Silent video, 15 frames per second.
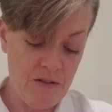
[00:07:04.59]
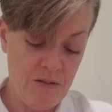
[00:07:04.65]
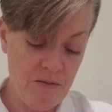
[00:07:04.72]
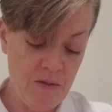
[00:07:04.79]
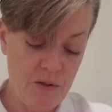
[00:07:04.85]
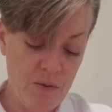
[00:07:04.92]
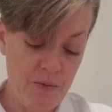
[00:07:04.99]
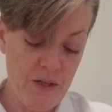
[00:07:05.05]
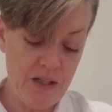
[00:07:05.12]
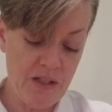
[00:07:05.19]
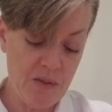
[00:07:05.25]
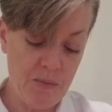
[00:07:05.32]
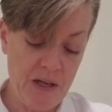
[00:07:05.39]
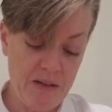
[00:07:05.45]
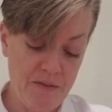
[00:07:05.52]
What can you
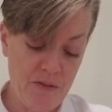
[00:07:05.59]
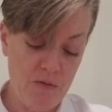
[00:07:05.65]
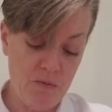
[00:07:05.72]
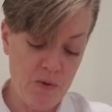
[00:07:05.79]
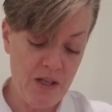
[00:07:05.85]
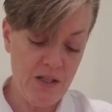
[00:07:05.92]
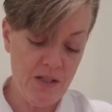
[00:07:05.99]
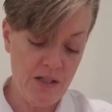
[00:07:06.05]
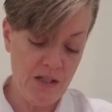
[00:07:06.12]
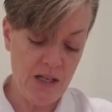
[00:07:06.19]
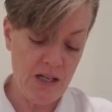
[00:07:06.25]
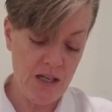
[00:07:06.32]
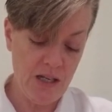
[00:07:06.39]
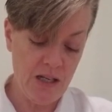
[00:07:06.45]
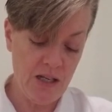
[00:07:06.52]
expect for
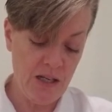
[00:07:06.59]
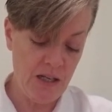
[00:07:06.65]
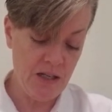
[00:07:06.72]
Wednesday?